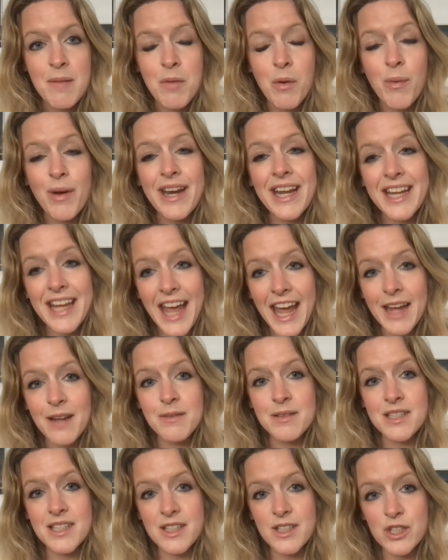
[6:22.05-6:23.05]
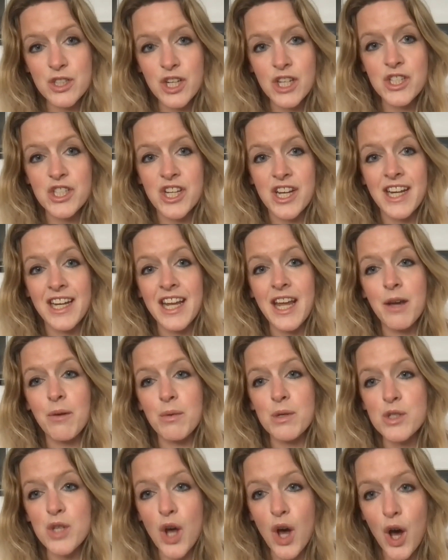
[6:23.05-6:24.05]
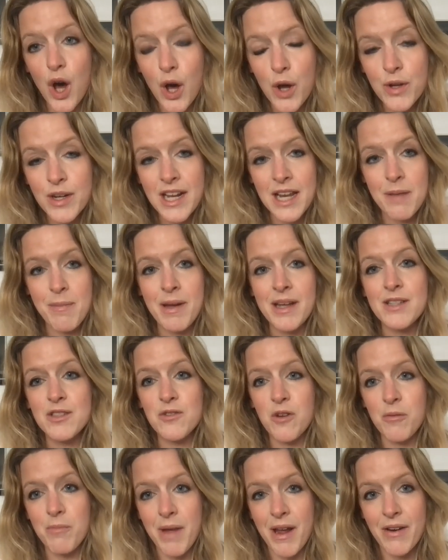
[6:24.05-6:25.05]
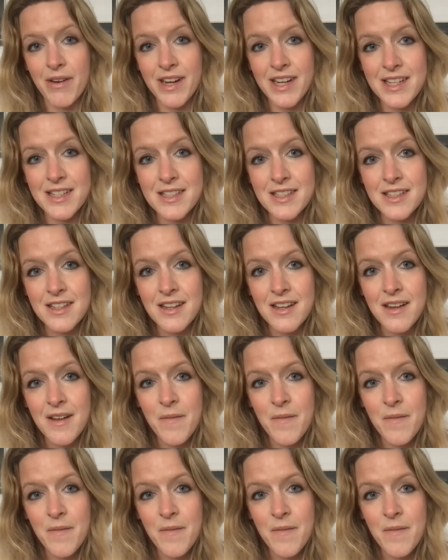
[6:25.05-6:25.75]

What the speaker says: But when it came to the judging, it was only based on merit,